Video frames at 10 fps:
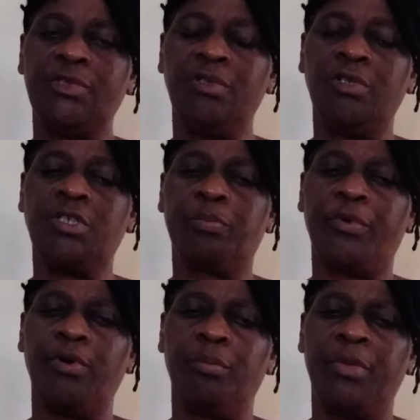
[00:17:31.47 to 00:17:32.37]
just
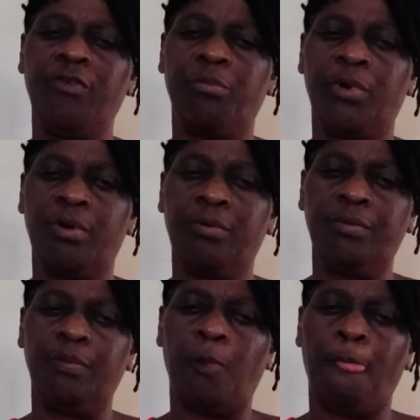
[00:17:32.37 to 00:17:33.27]
pray up, Bev
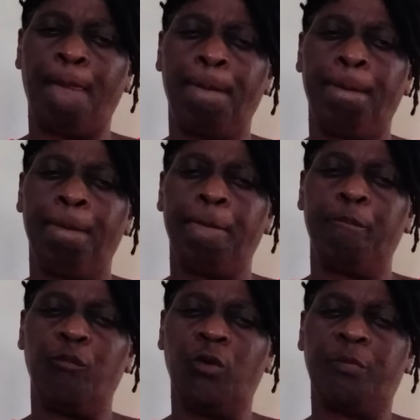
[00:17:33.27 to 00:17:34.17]
Brown
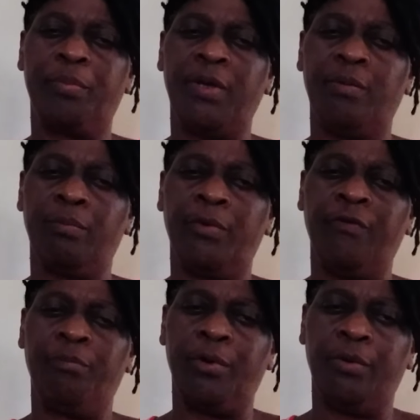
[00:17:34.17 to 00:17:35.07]
just be
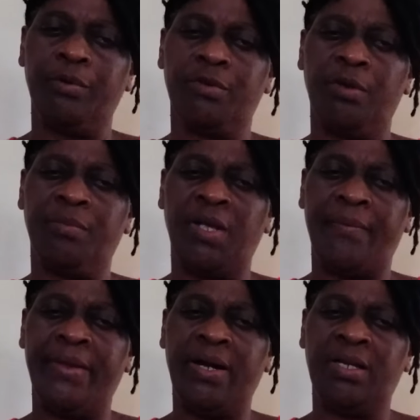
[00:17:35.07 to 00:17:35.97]
Bev Brown.
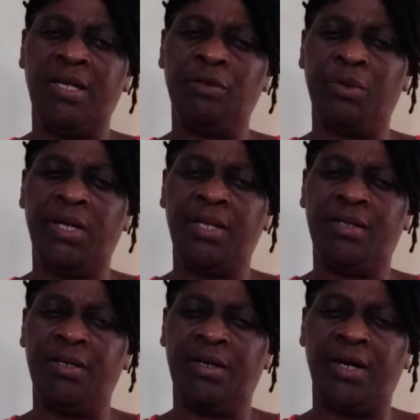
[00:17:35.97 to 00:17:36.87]
Sometimes there are days when I
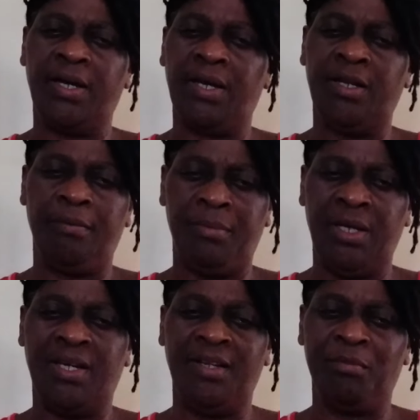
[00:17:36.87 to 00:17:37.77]
think I cannot
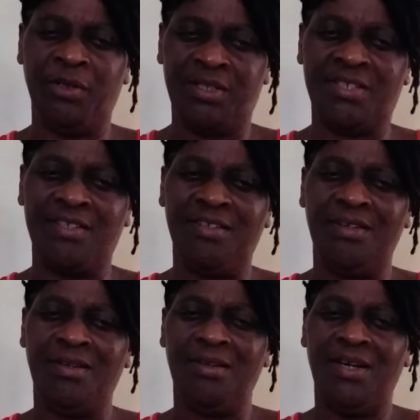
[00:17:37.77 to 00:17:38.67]
make it, but
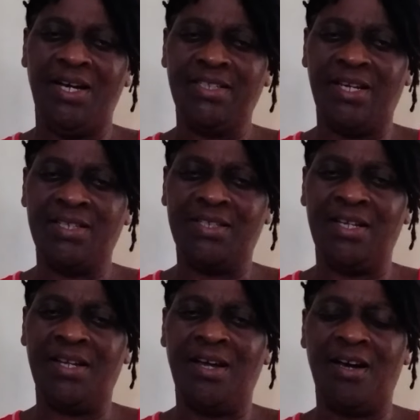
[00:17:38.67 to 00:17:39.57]
as I
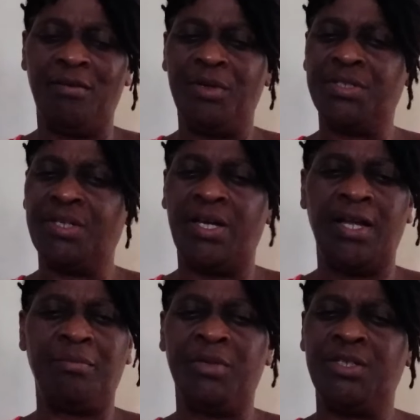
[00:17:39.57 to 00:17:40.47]
said, I always say,
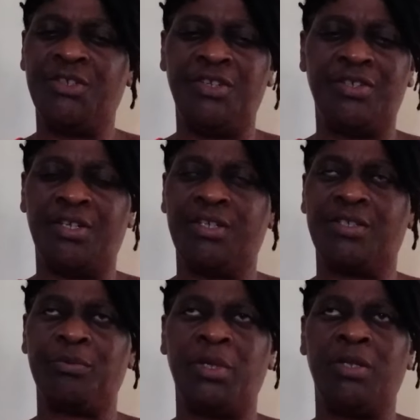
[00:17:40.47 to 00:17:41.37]
Help me,
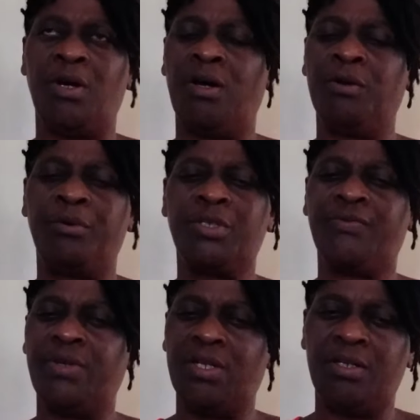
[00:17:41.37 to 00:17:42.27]
Jesus. When all those
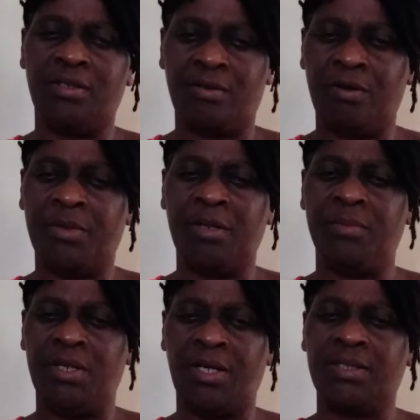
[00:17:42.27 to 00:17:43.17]
feelings come on
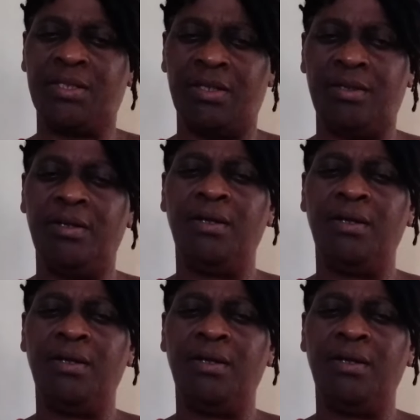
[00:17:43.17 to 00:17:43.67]
me, I said,